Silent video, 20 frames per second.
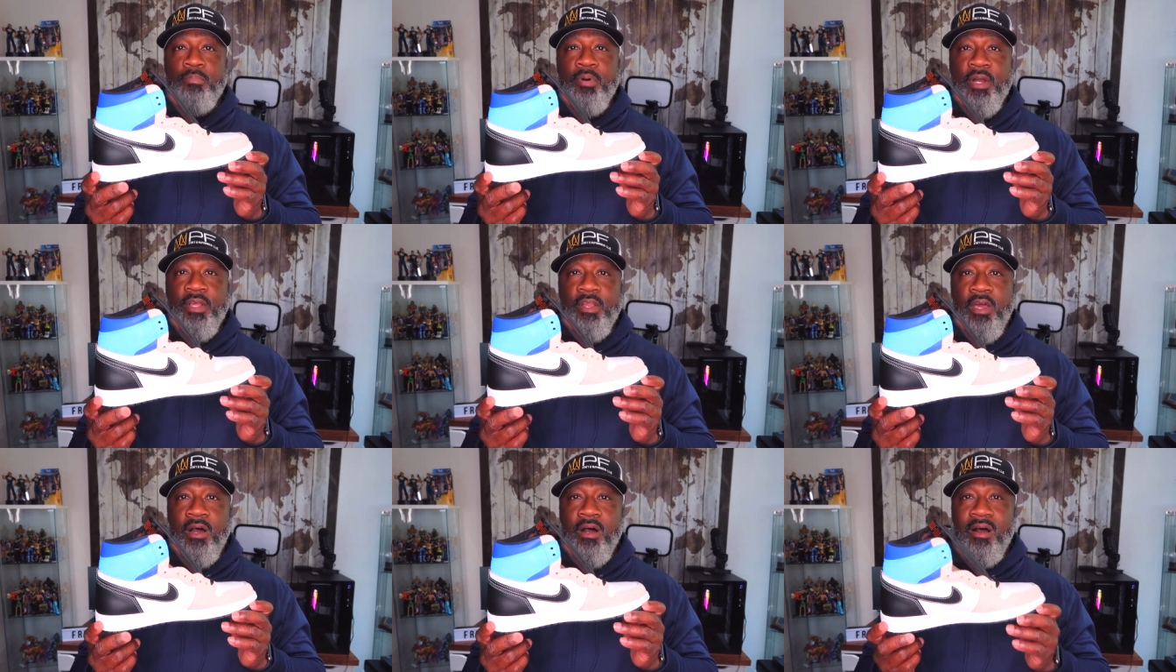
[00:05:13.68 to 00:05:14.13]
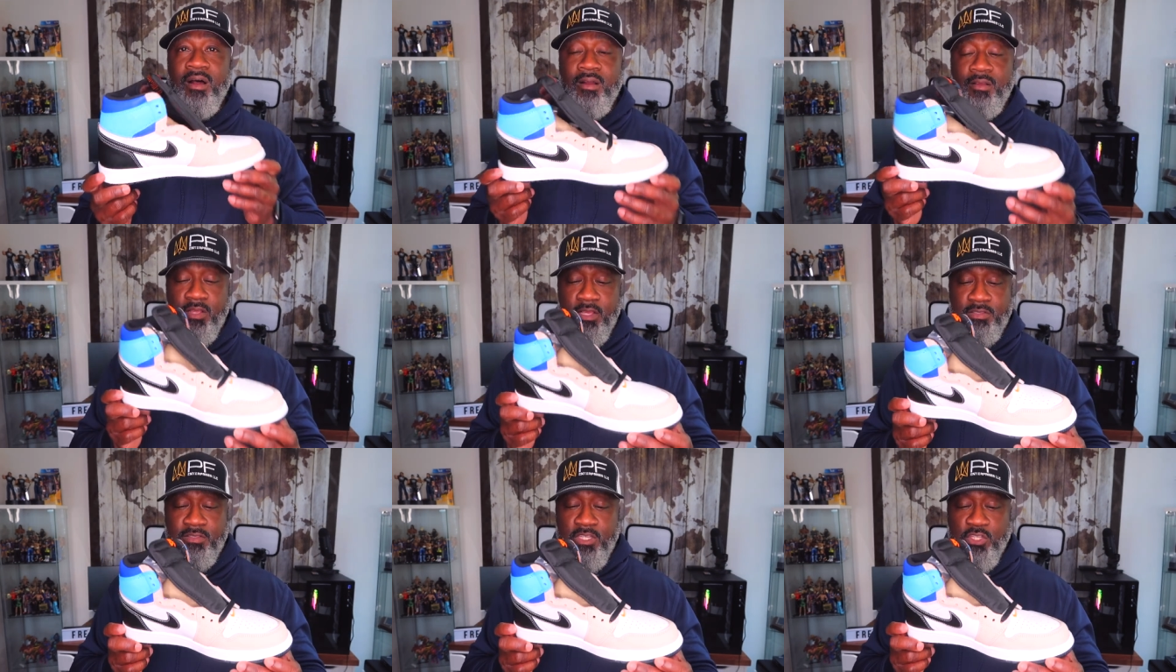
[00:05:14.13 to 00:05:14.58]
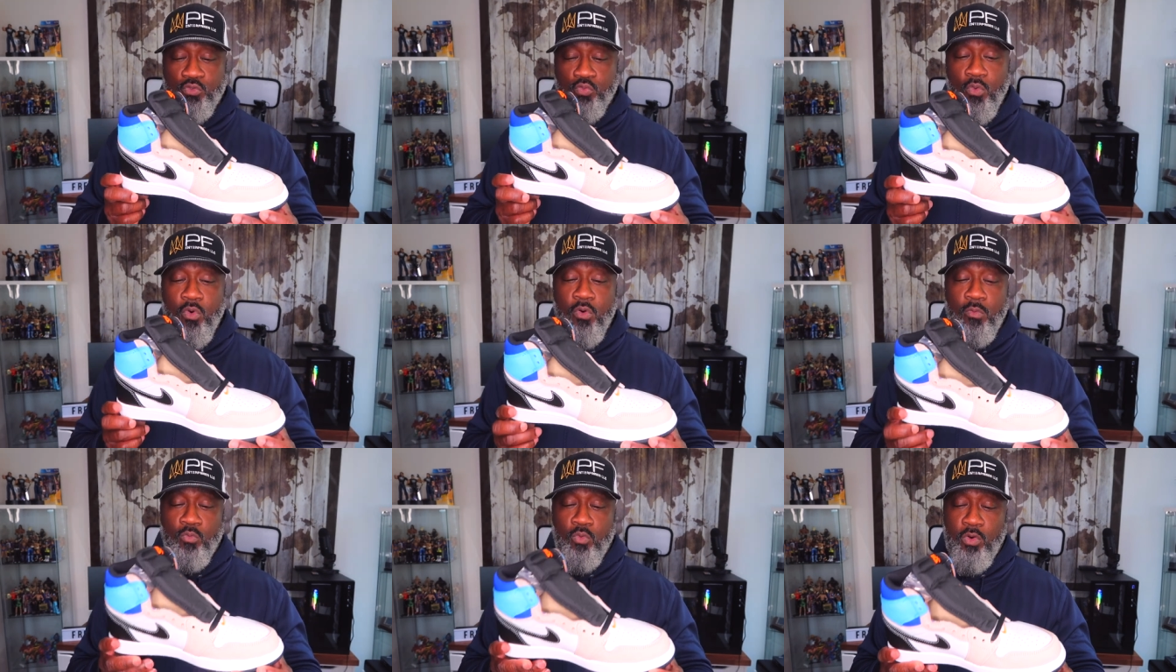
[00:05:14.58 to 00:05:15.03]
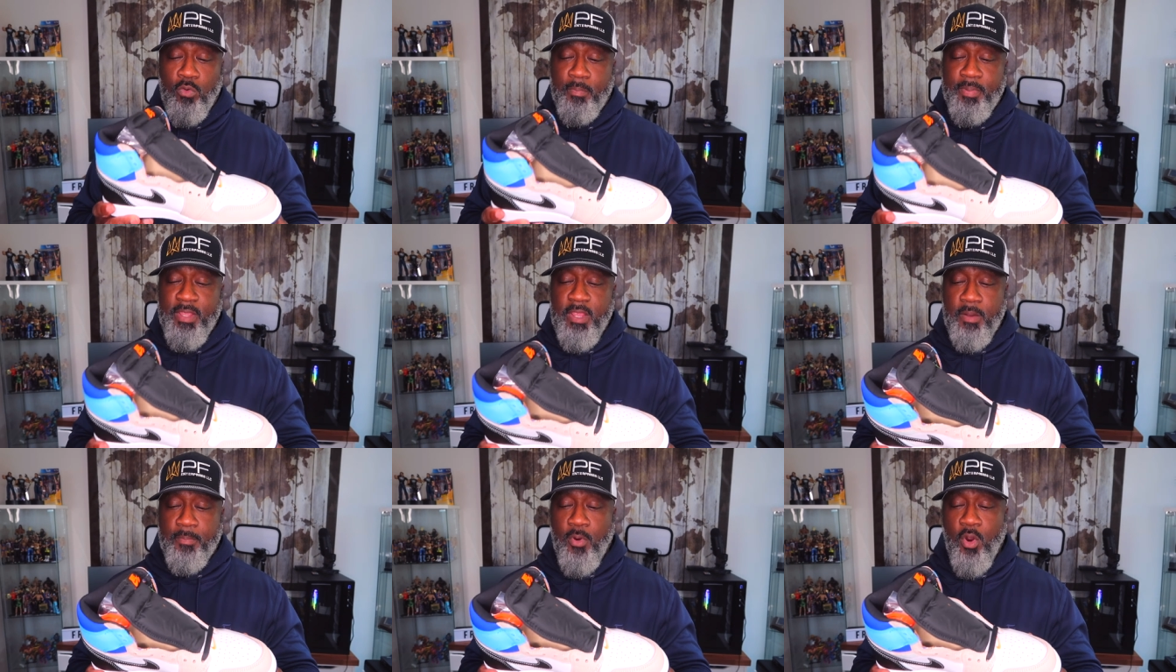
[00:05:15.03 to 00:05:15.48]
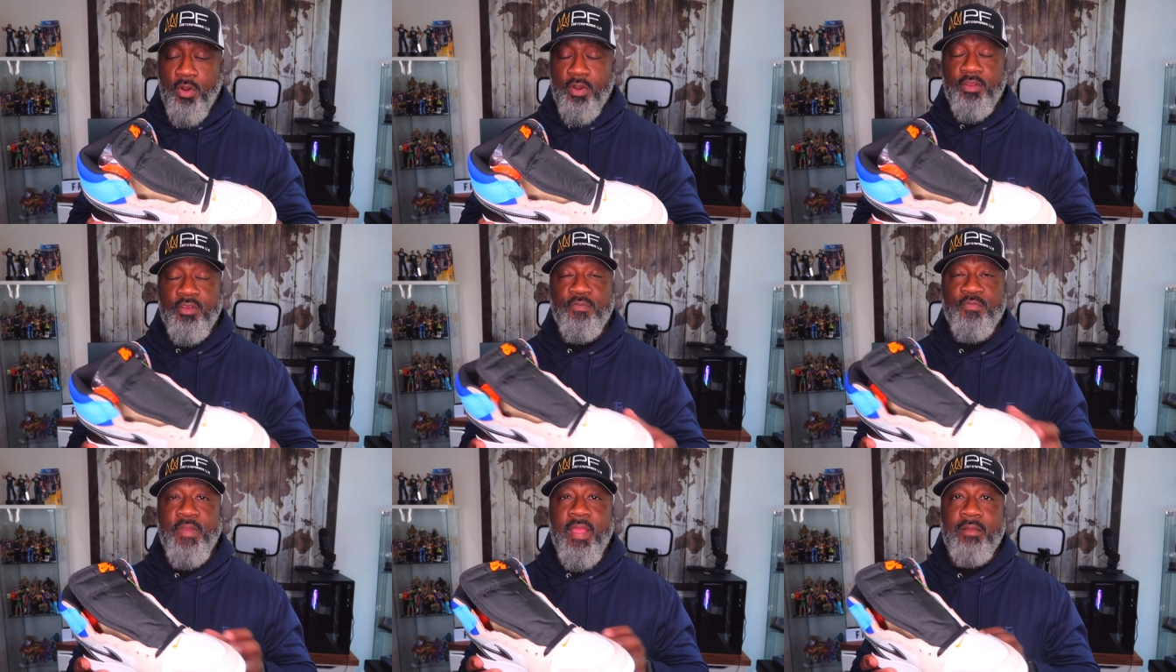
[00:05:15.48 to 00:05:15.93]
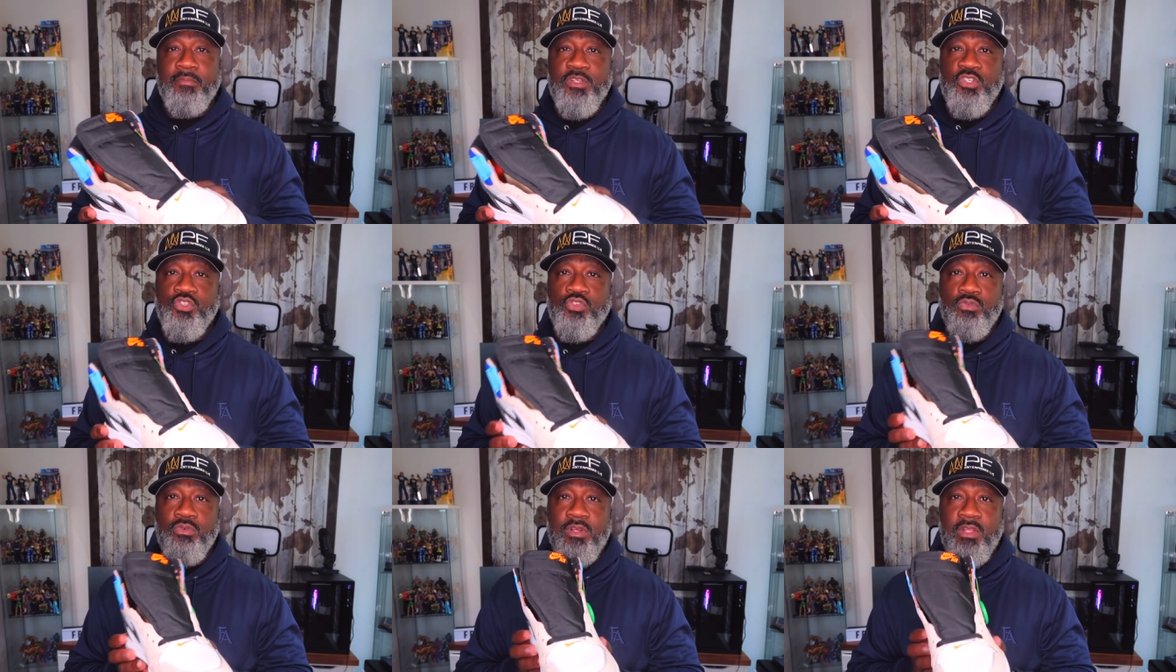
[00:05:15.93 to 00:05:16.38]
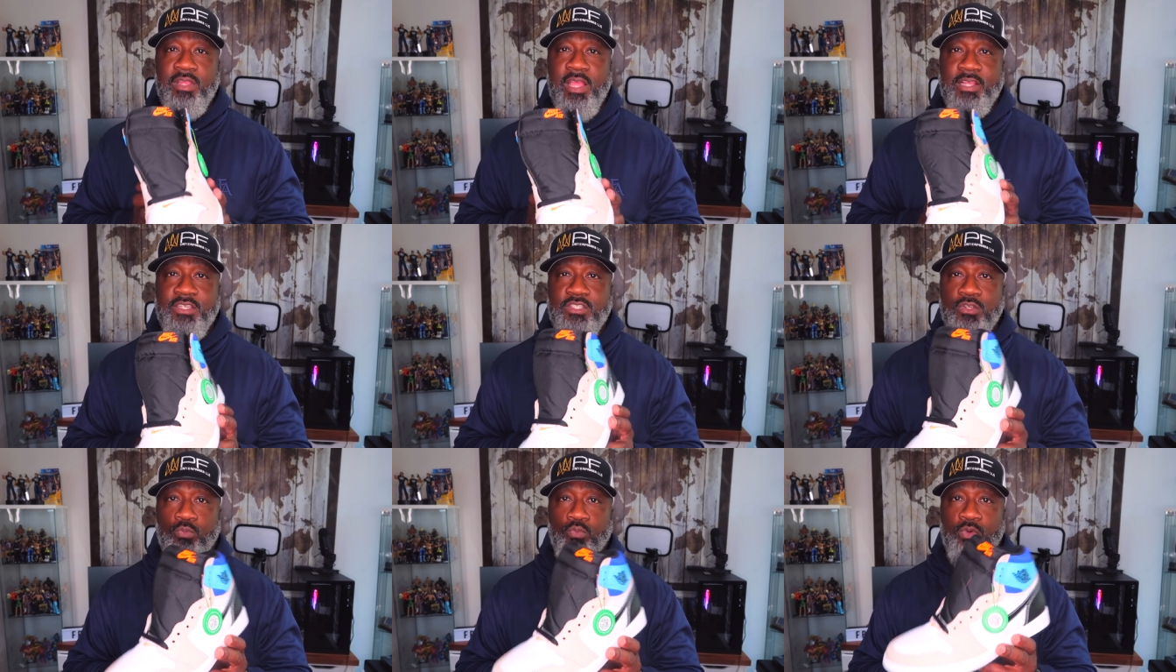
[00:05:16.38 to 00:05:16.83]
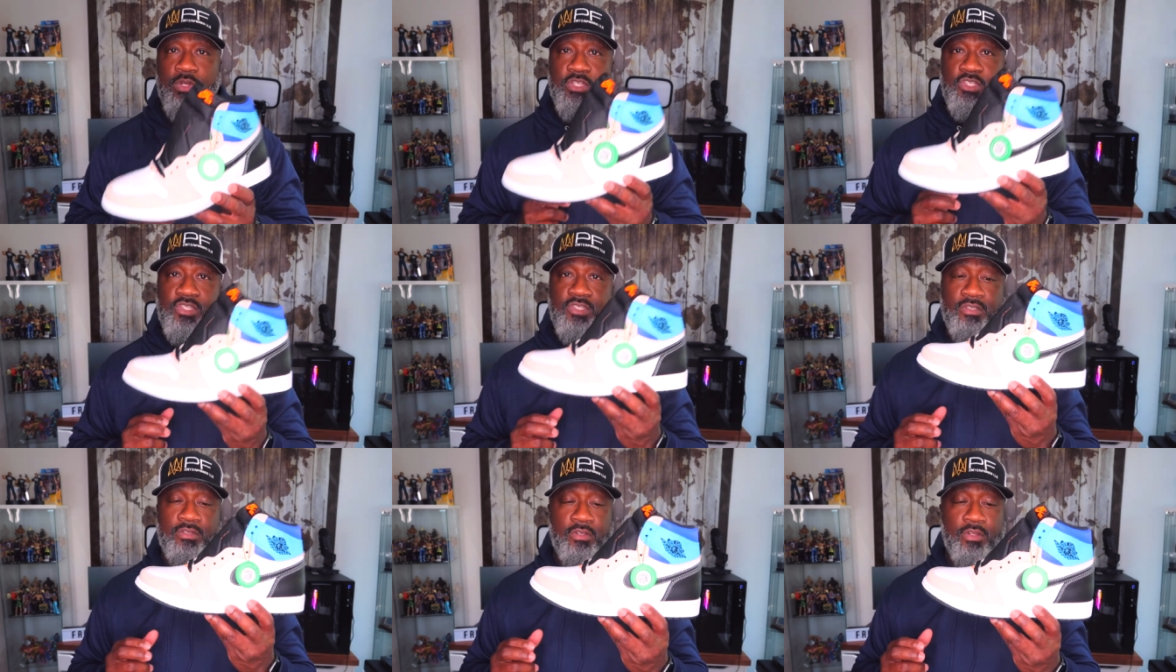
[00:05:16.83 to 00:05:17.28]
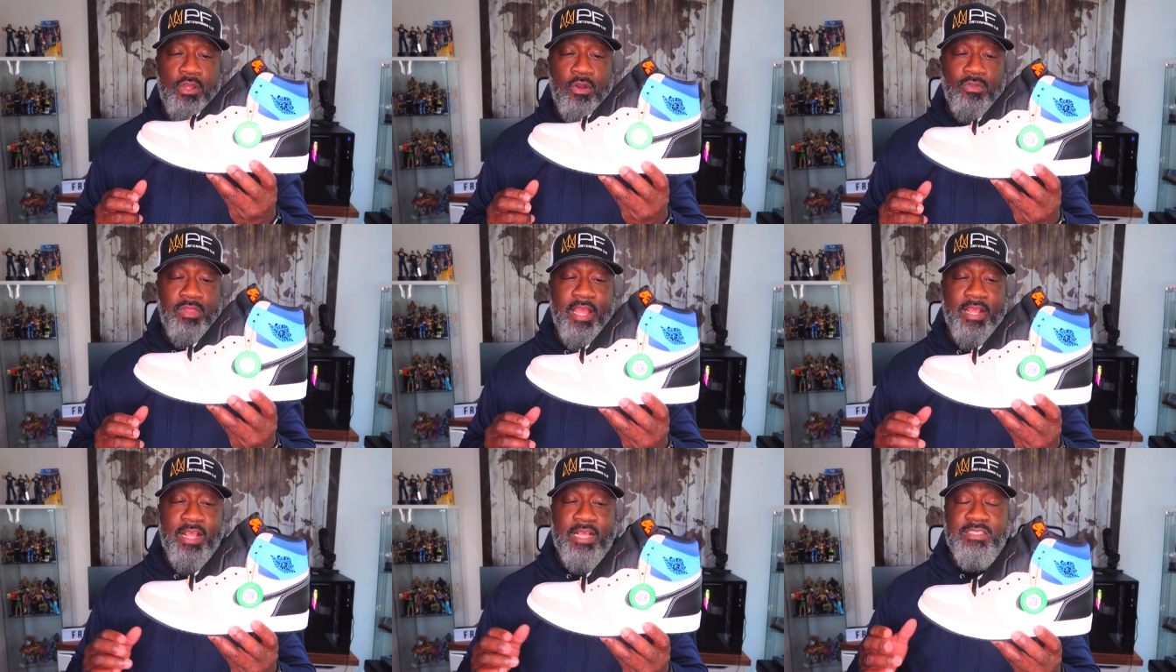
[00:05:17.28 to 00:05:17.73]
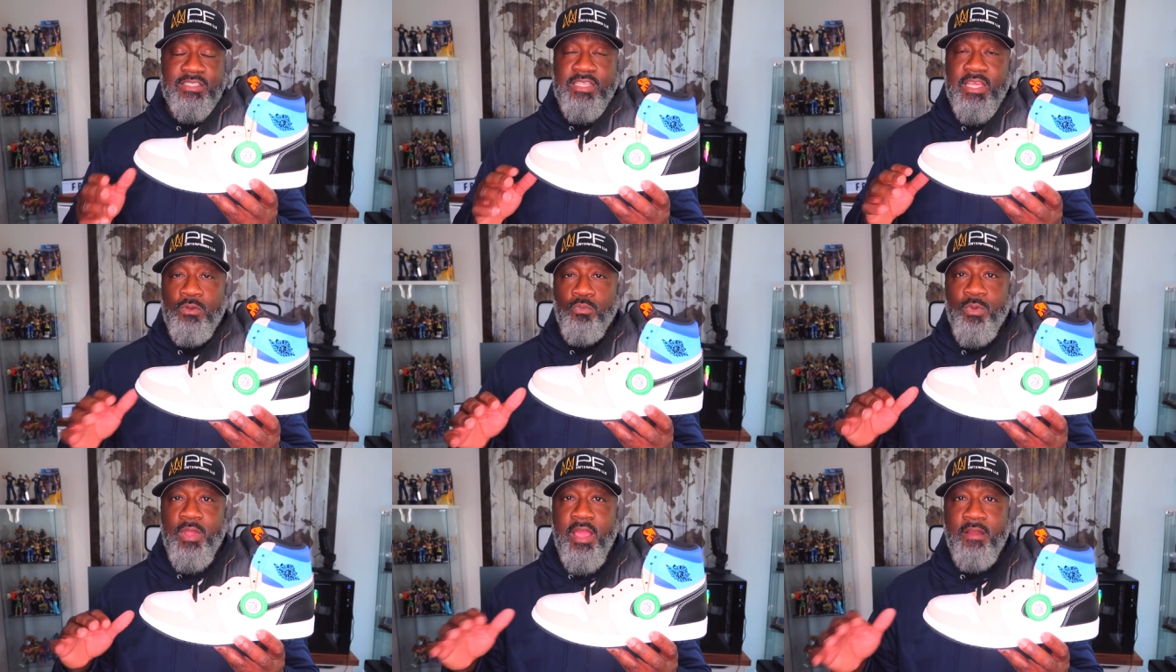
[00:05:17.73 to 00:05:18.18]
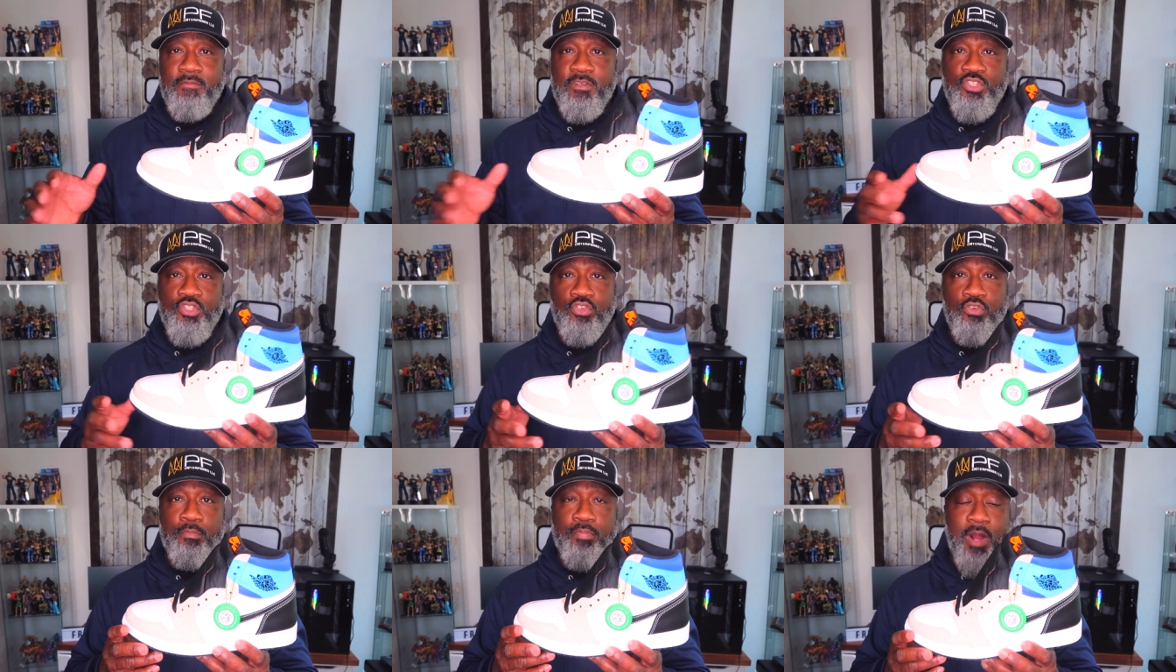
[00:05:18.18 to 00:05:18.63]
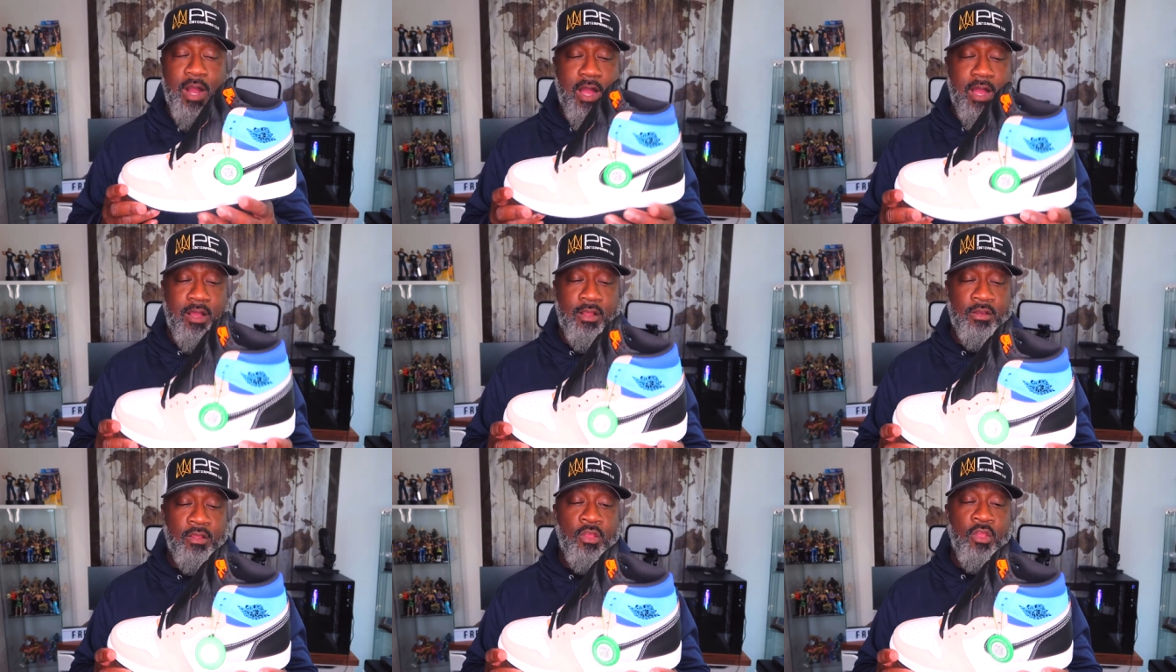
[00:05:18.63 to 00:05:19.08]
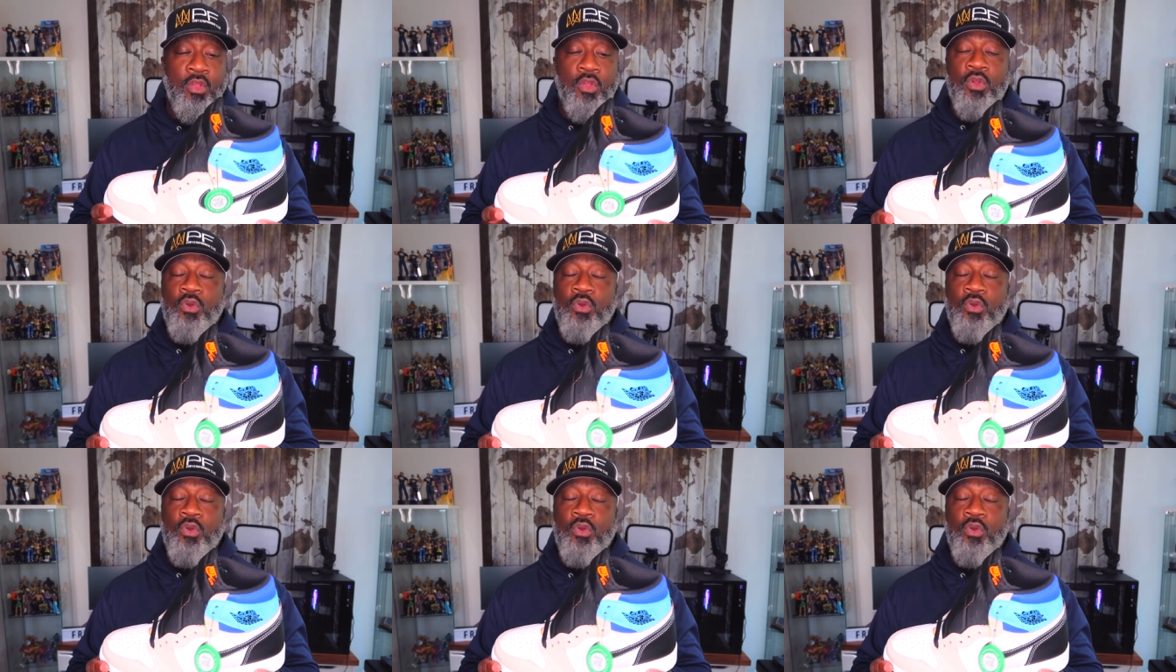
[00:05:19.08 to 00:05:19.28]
but uh, this one will be a part of the family shoe collection, which, you know, like I said, we have a shoe pod.